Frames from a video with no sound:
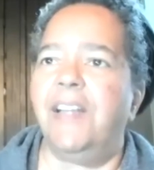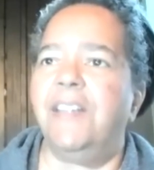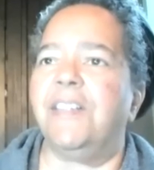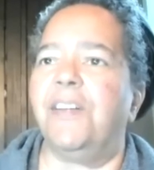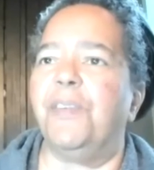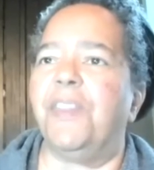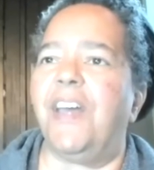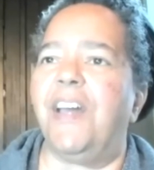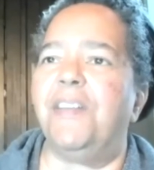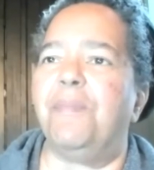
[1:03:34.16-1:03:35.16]
so with
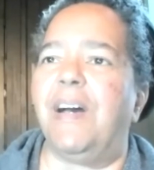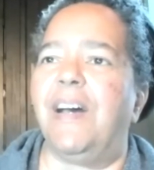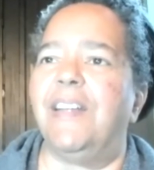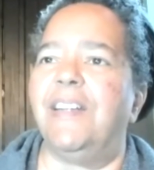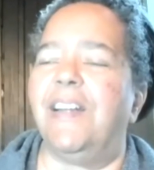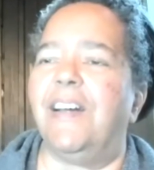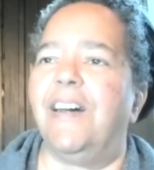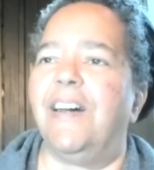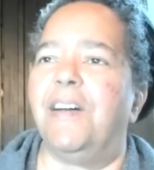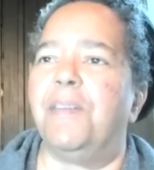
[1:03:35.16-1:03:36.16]
that in mind,
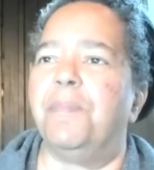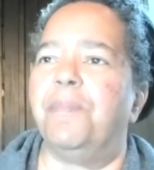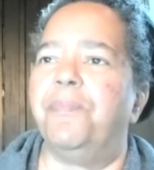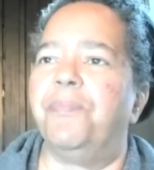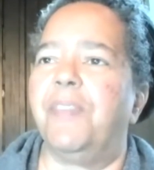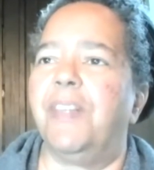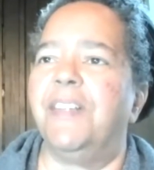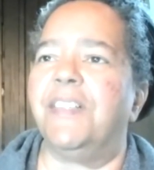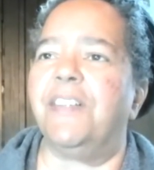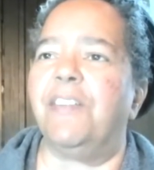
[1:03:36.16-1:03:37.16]

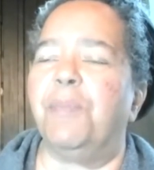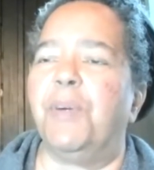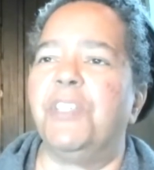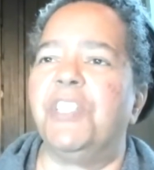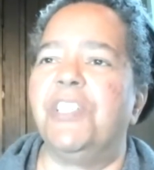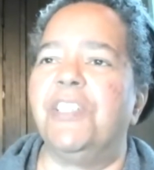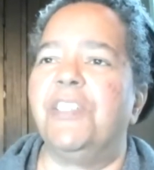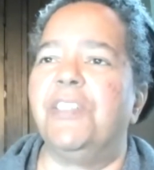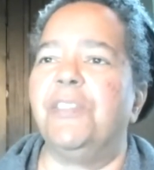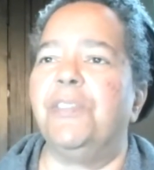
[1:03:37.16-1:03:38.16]
is there a motion
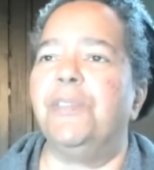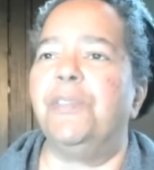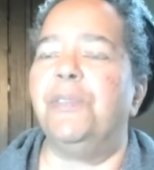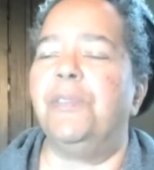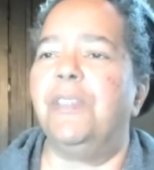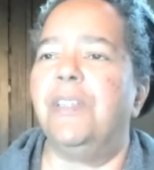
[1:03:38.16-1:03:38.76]
to